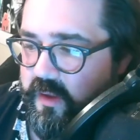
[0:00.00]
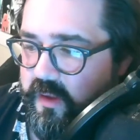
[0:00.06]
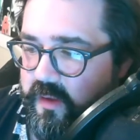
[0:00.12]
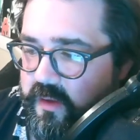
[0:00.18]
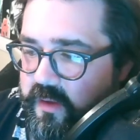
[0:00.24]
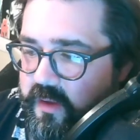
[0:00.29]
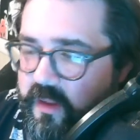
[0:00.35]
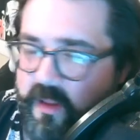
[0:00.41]

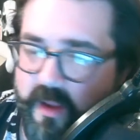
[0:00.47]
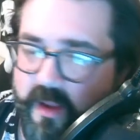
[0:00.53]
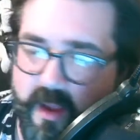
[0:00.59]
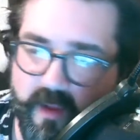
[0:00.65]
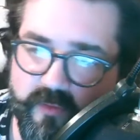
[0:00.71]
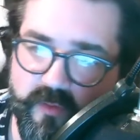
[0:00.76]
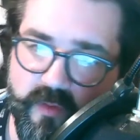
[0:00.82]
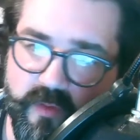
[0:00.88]

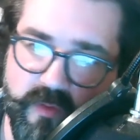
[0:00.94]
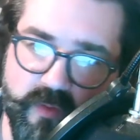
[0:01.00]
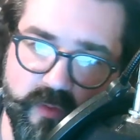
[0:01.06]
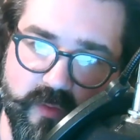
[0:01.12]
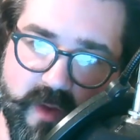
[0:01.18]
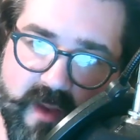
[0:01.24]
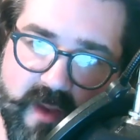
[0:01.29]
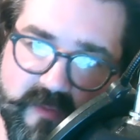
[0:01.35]
Alejandro
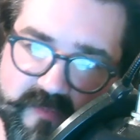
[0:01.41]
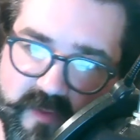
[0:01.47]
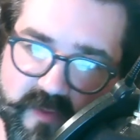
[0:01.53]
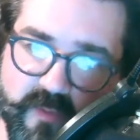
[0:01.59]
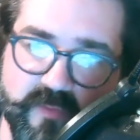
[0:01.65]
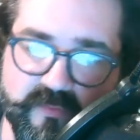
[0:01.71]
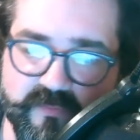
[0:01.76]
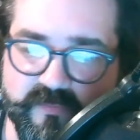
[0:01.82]
Jodorowsky
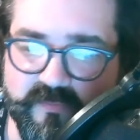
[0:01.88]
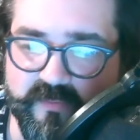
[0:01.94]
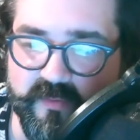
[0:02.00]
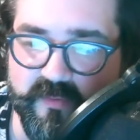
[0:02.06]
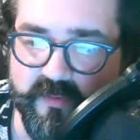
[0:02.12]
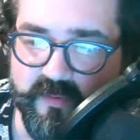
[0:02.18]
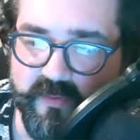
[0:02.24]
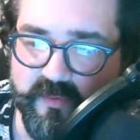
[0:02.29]
was
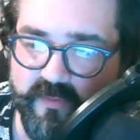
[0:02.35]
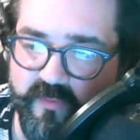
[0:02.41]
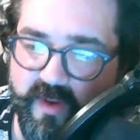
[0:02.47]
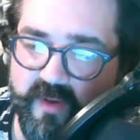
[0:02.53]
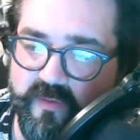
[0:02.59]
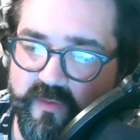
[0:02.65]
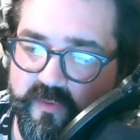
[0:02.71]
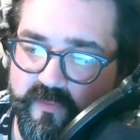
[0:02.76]
the
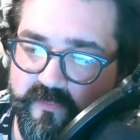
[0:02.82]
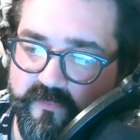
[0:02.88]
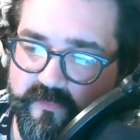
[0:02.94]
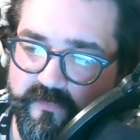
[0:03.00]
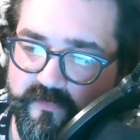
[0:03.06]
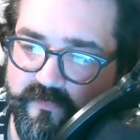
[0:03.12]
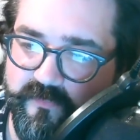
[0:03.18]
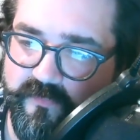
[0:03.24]
director of
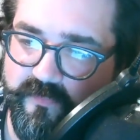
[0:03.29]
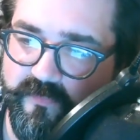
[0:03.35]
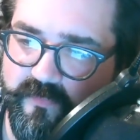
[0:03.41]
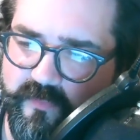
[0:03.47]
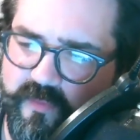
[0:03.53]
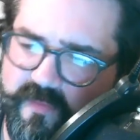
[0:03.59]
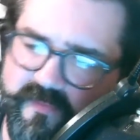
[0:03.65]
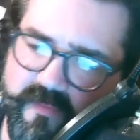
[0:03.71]

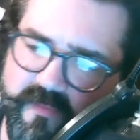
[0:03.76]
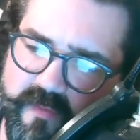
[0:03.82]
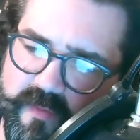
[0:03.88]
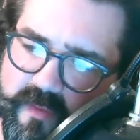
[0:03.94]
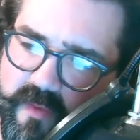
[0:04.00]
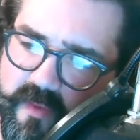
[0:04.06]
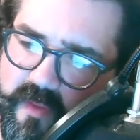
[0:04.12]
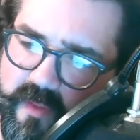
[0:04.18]
what is it,
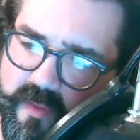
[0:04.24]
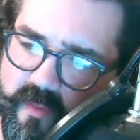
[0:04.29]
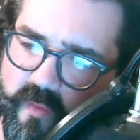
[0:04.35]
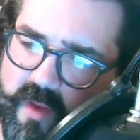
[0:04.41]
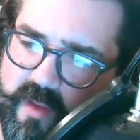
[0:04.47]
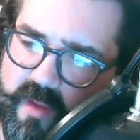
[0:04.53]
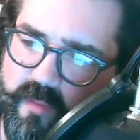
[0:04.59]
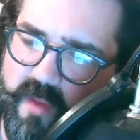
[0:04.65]
uh, The
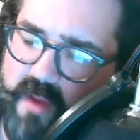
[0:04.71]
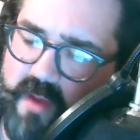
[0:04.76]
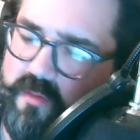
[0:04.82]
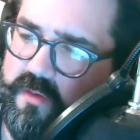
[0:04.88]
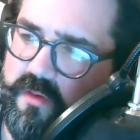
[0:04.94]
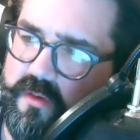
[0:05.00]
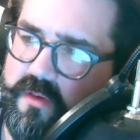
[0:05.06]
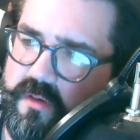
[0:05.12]
White
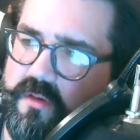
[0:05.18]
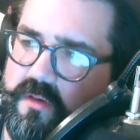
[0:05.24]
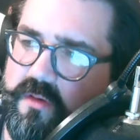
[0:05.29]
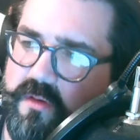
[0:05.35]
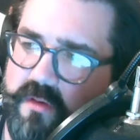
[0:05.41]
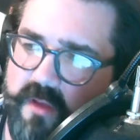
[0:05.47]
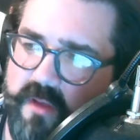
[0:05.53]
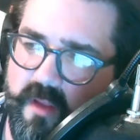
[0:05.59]
Mountain,
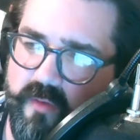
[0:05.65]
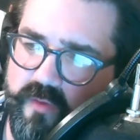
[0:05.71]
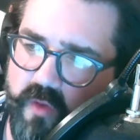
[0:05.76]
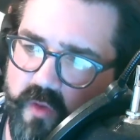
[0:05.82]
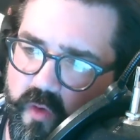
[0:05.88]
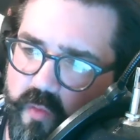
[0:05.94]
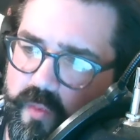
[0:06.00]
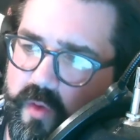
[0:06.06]
El
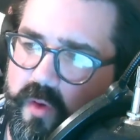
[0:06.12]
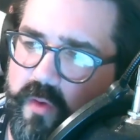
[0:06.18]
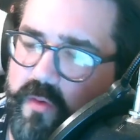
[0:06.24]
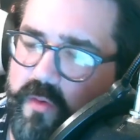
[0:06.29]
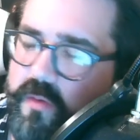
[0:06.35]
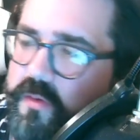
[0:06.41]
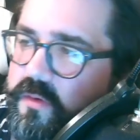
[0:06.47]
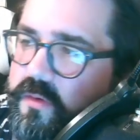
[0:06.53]

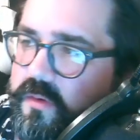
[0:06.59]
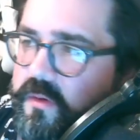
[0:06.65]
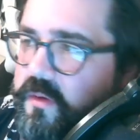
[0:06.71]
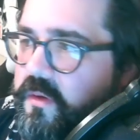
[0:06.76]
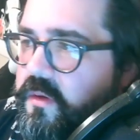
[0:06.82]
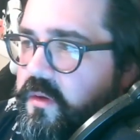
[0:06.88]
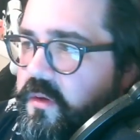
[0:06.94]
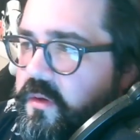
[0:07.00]
Topo,
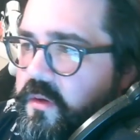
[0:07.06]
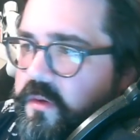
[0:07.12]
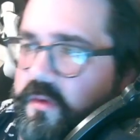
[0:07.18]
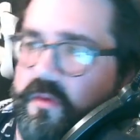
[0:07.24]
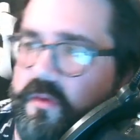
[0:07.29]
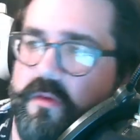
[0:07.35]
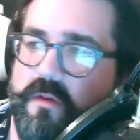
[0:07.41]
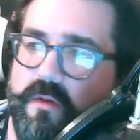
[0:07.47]

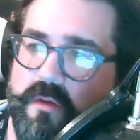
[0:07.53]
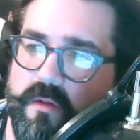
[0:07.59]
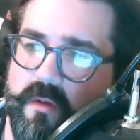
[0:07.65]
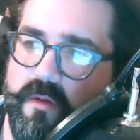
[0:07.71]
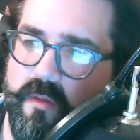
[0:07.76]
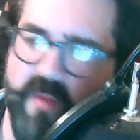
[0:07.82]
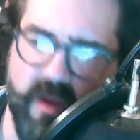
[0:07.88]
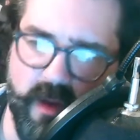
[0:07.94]

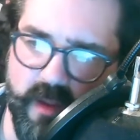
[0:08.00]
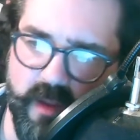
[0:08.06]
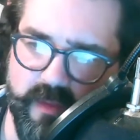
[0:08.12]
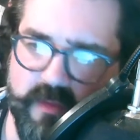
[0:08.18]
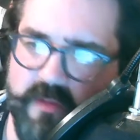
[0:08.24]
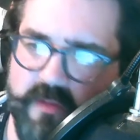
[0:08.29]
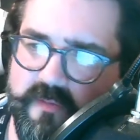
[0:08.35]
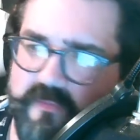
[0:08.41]
among
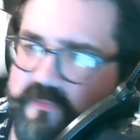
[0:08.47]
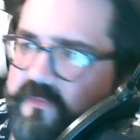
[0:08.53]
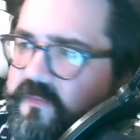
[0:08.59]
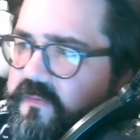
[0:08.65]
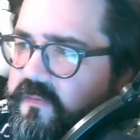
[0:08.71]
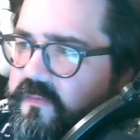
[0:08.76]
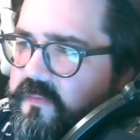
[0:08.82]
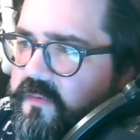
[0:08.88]
others,
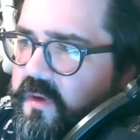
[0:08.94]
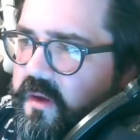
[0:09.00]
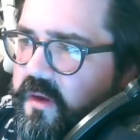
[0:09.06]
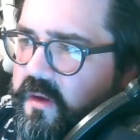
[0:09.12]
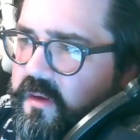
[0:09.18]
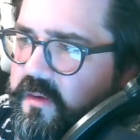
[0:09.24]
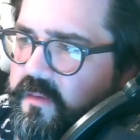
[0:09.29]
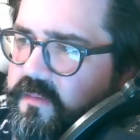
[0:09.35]

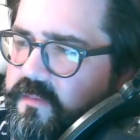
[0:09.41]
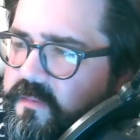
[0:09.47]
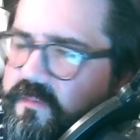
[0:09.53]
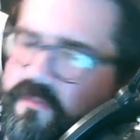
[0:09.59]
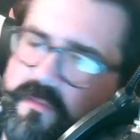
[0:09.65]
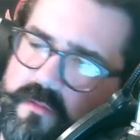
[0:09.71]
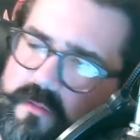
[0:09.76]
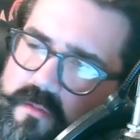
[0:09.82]
uh,
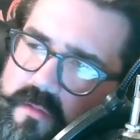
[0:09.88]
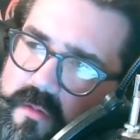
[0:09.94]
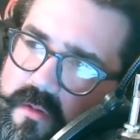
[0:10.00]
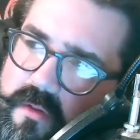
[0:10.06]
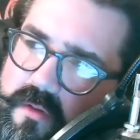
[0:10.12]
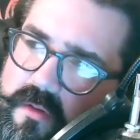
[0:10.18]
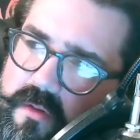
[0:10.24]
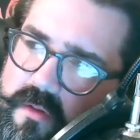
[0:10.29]

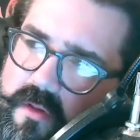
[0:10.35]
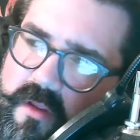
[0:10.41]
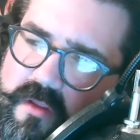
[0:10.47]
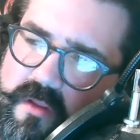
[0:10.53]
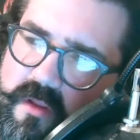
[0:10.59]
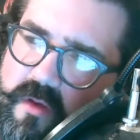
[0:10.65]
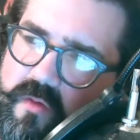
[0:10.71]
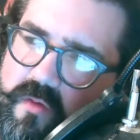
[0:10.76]
La
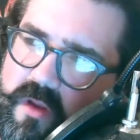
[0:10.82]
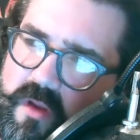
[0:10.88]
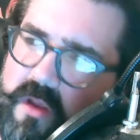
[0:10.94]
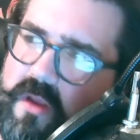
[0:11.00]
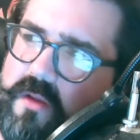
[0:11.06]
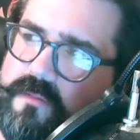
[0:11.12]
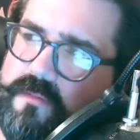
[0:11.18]
Sangria.